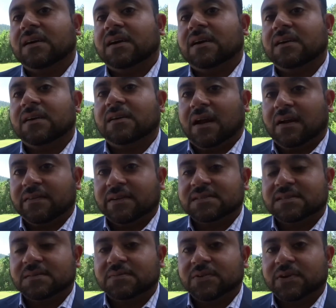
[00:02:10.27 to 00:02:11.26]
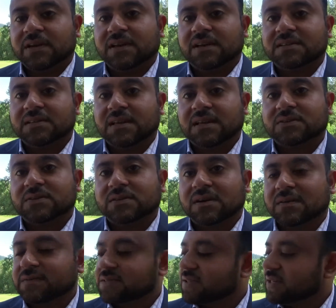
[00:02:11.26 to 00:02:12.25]
you're having some pretty intellectual
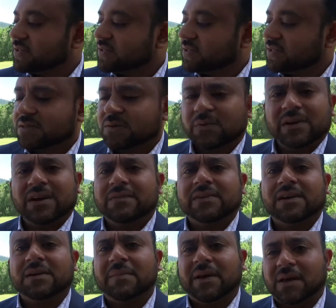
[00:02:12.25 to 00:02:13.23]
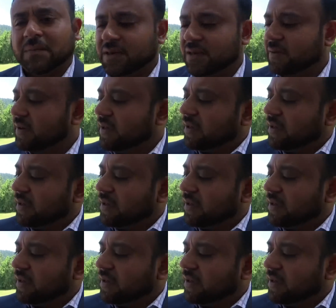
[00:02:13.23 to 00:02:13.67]
conversations, whatever it may be.